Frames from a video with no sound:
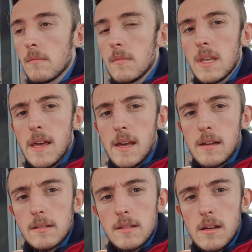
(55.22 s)

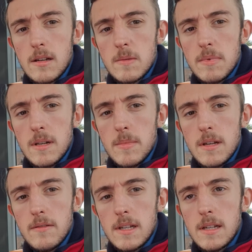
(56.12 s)
yeah, so it's been a bit
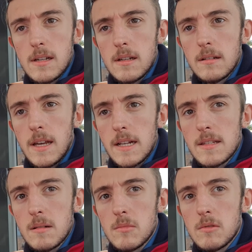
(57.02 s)
of a
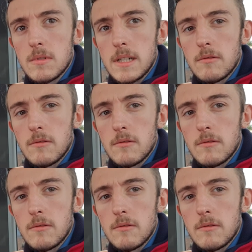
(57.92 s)
hectic morning.